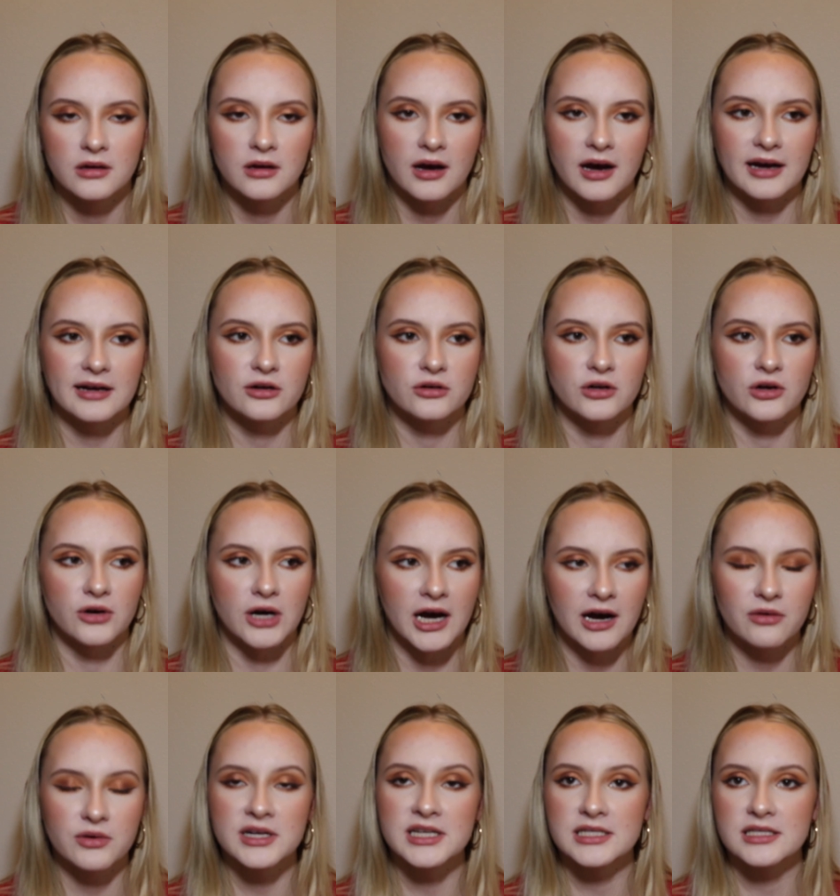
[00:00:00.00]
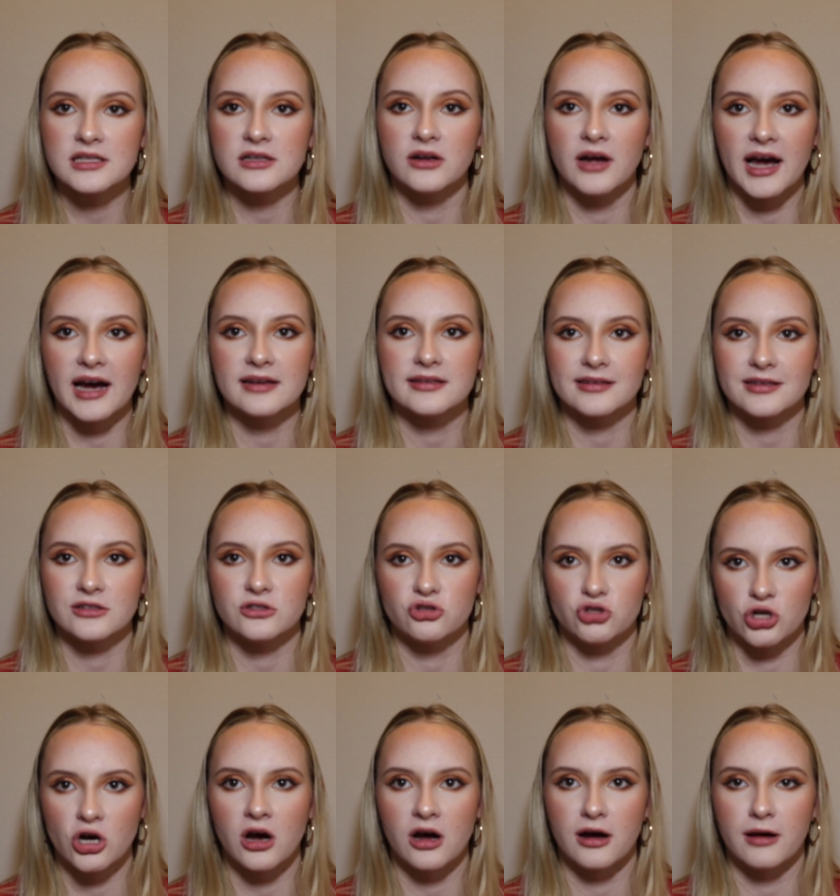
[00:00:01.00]
I don't know how he still has his
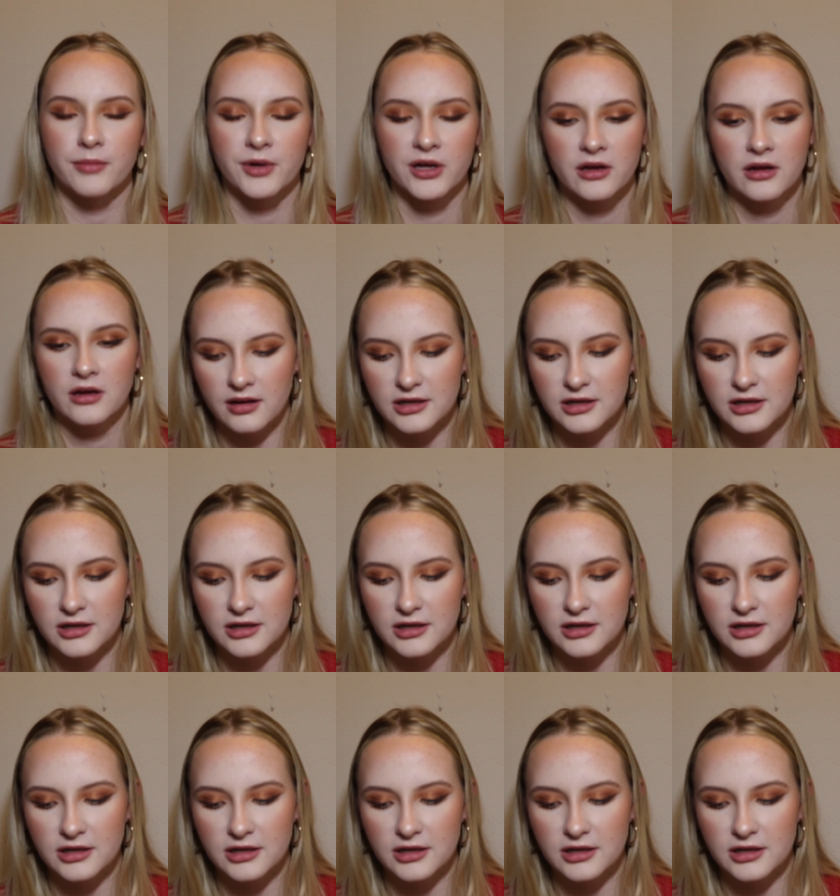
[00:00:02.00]
job.